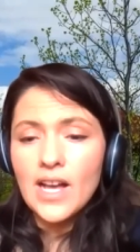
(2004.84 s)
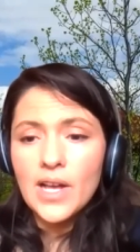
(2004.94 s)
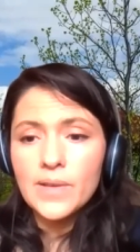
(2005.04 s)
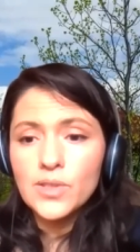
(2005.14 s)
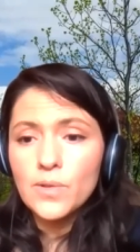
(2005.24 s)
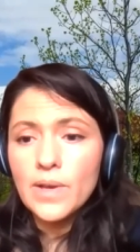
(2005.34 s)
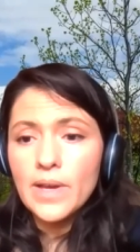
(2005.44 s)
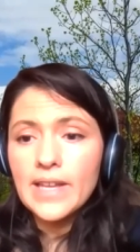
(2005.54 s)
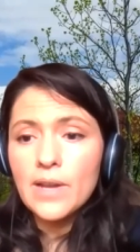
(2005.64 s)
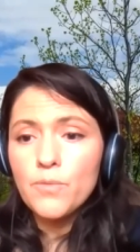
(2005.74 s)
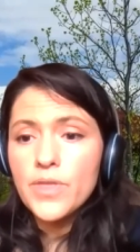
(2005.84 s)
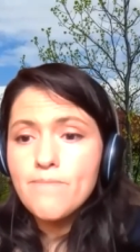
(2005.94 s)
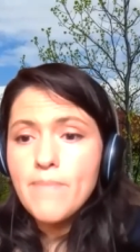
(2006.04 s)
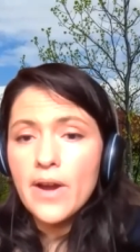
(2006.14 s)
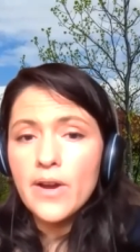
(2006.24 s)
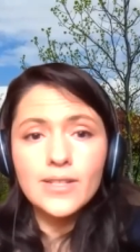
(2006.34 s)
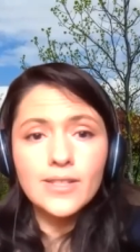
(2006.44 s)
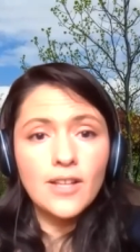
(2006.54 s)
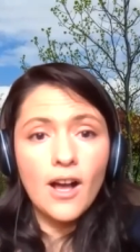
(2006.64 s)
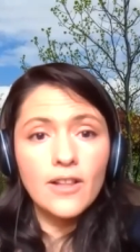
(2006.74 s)
Uh, so again, with
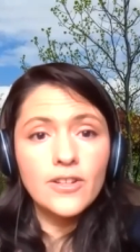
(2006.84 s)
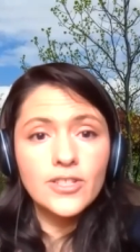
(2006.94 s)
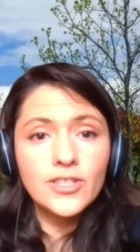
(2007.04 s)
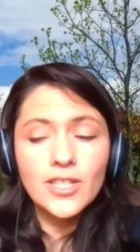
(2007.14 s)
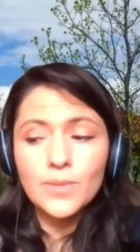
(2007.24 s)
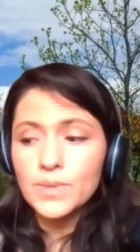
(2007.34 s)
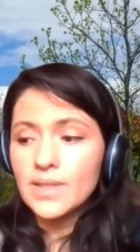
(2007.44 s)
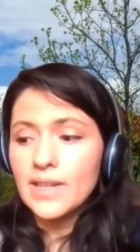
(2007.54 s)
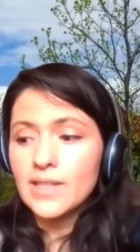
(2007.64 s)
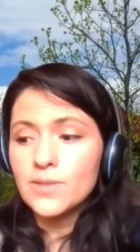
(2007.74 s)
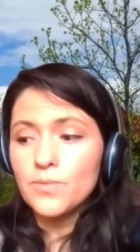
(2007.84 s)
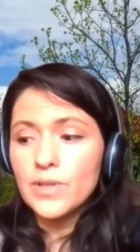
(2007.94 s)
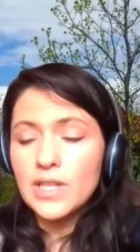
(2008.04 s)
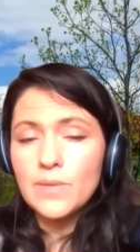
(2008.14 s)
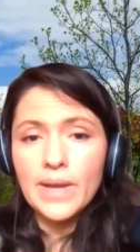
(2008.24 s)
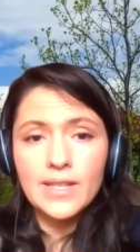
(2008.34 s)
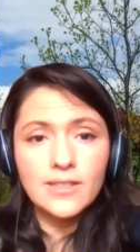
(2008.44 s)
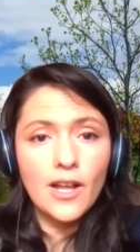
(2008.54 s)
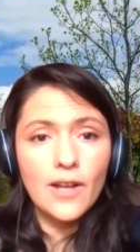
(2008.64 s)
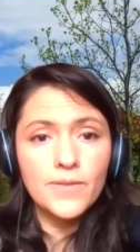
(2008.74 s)
merit scholarships, it's really
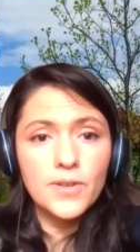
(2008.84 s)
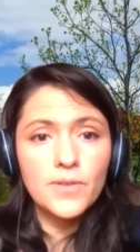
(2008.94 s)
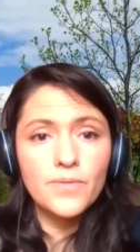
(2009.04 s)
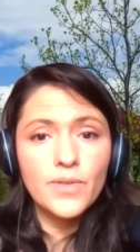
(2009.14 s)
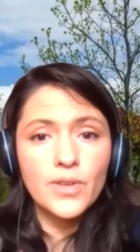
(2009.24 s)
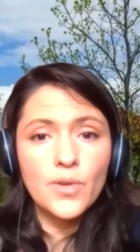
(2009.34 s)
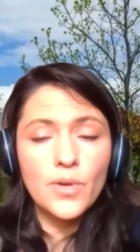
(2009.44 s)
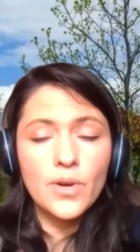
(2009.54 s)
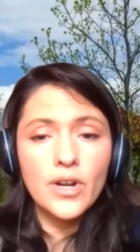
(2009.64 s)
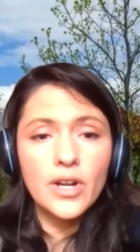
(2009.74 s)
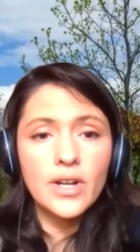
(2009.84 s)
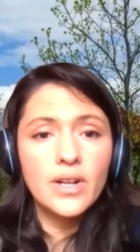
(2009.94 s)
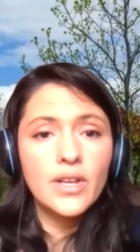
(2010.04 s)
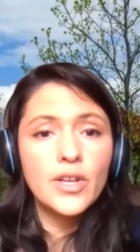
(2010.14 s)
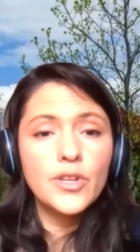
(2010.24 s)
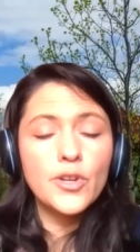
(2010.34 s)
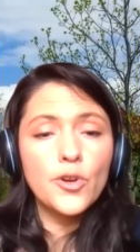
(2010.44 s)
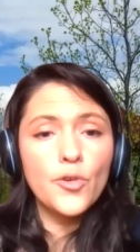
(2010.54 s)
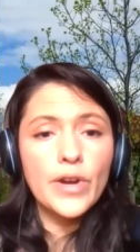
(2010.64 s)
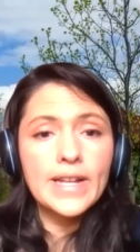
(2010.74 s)
based off of your your
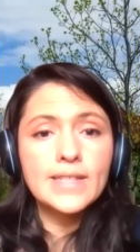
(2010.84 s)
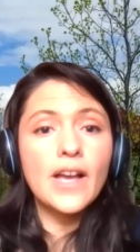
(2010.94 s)
grades.